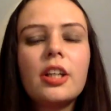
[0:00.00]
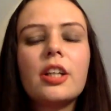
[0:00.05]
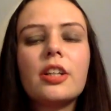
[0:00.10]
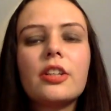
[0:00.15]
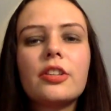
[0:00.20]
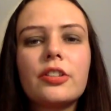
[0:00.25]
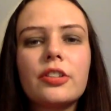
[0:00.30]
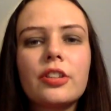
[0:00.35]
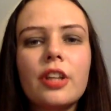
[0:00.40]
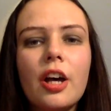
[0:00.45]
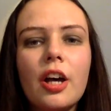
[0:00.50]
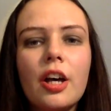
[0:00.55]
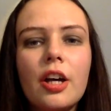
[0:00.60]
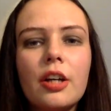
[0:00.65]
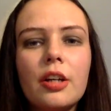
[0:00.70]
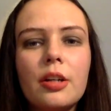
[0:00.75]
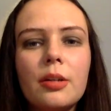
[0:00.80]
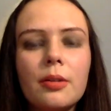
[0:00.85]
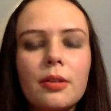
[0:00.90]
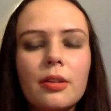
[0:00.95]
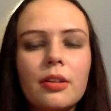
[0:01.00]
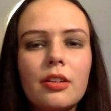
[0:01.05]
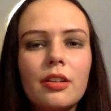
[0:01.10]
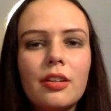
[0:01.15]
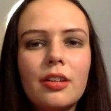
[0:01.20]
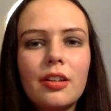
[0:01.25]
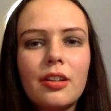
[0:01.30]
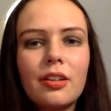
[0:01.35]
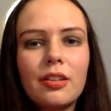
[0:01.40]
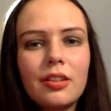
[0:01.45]
So,
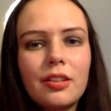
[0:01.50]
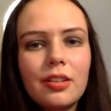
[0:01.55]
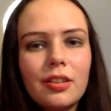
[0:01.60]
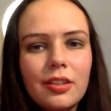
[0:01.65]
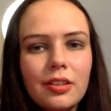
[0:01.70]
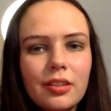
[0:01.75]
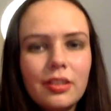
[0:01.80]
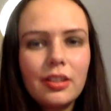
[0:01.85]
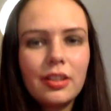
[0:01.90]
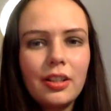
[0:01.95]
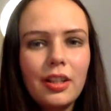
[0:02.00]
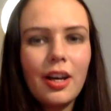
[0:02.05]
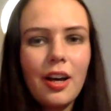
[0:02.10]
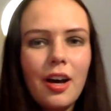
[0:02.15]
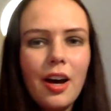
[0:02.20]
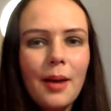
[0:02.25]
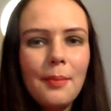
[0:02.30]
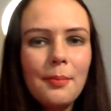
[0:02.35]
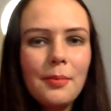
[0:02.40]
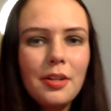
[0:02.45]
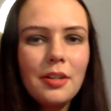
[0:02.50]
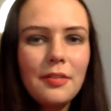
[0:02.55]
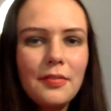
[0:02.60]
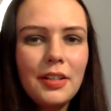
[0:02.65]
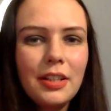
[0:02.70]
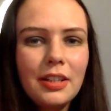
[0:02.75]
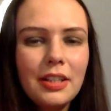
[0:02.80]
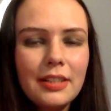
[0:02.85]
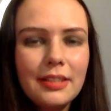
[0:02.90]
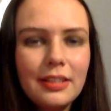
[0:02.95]
yeah, I'm
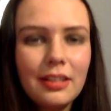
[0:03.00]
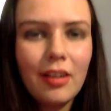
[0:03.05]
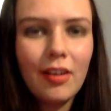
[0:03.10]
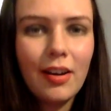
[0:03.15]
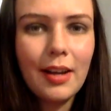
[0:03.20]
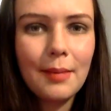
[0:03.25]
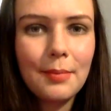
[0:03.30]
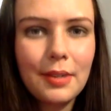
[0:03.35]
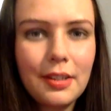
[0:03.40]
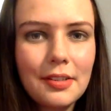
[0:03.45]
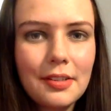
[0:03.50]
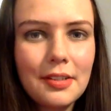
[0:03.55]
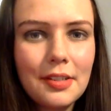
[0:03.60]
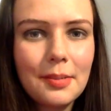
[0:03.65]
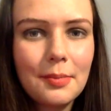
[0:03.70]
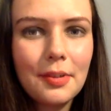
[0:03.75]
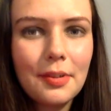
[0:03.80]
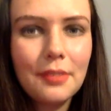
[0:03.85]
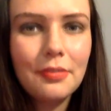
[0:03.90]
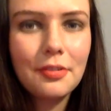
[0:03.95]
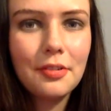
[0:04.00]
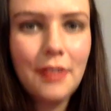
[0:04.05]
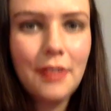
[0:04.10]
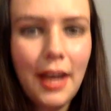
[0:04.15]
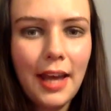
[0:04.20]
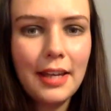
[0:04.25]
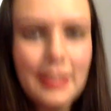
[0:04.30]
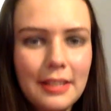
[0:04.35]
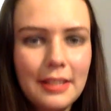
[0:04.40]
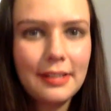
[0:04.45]
moving this light because my
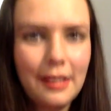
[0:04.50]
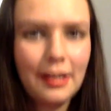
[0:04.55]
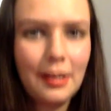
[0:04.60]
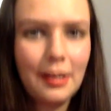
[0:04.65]
forehead is